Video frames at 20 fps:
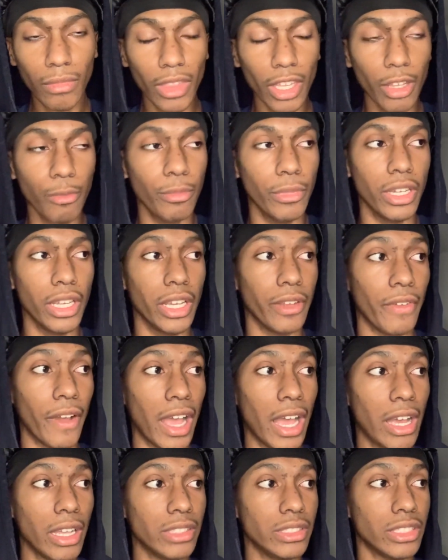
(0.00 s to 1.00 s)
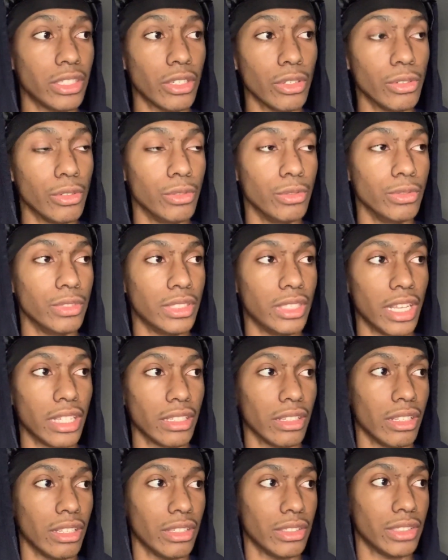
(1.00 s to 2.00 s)
But if I chose not to
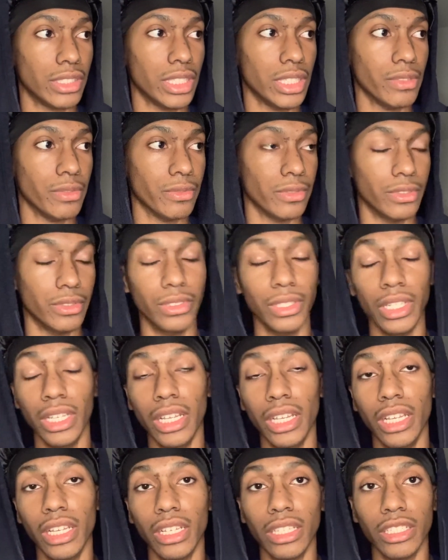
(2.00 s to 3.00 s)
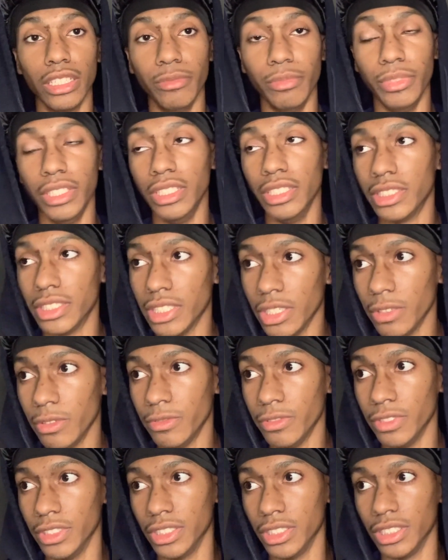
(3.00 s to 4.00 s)
long suffer, to be
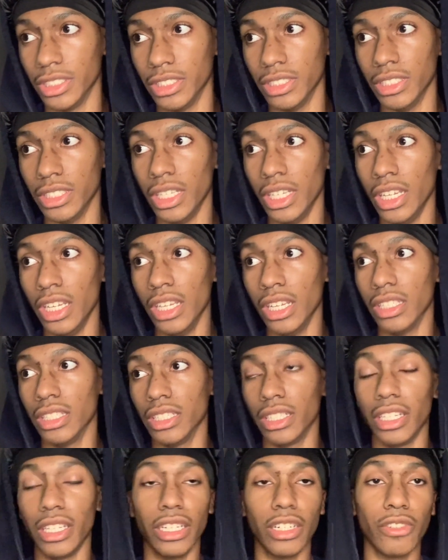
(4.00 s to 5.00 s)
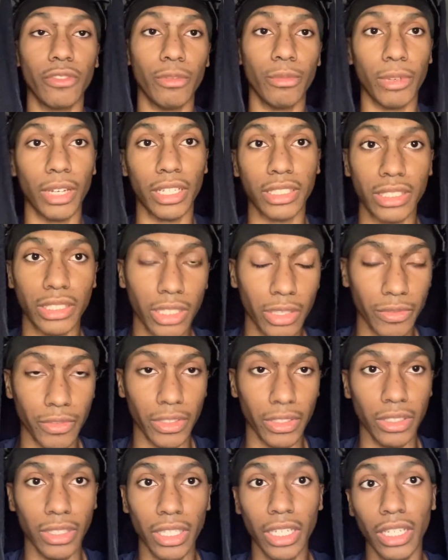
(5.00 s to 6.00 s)
selfish and to care for myself and
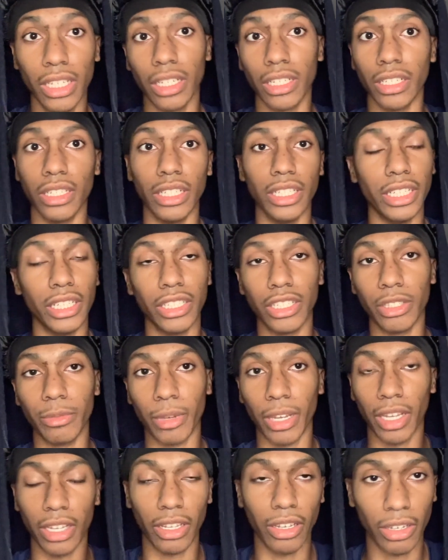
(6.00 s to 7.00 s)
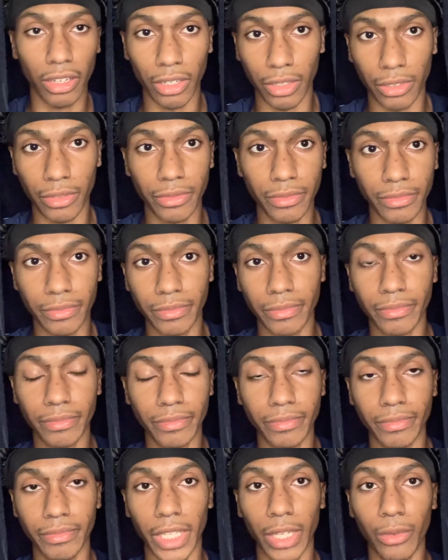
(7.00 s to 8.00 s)
cut everybody off,
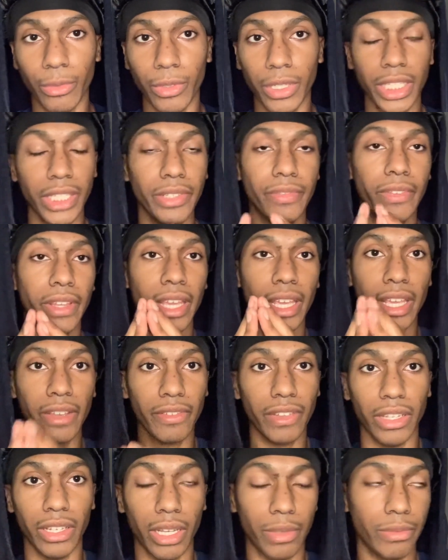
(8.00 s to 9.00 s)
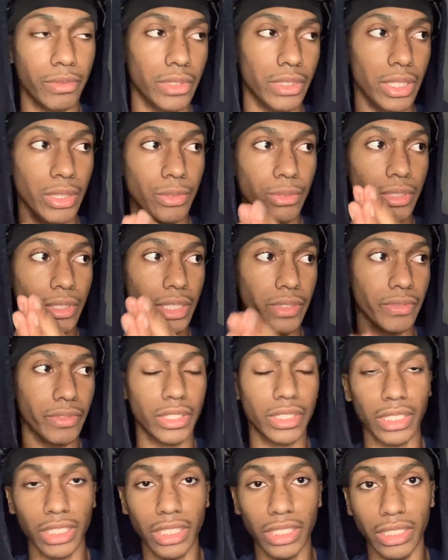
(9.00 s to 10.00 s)
they wouldn't even have that option. They wouldn't even
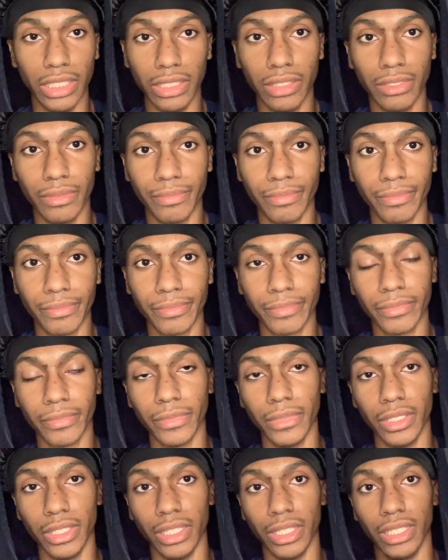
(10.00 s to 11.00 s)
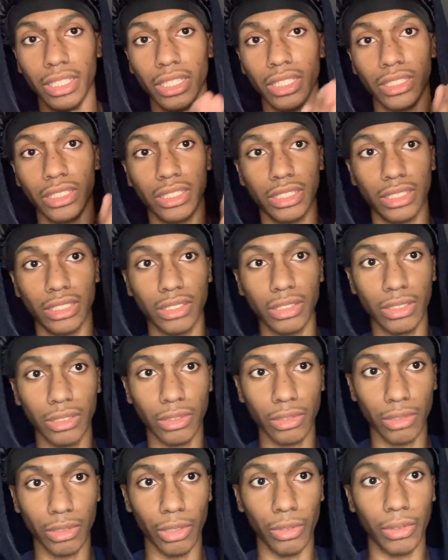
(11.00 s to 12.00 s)
see it. Then they'll just
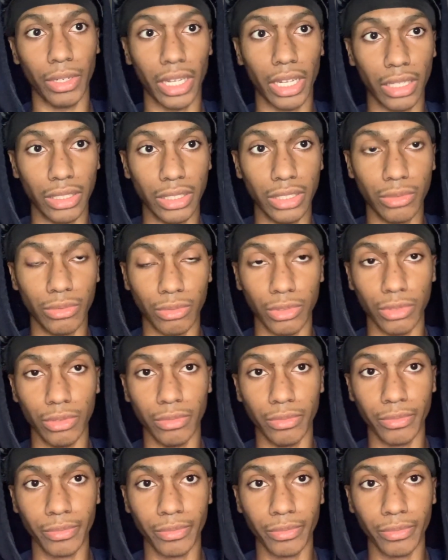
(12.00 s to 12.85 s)
go down this route.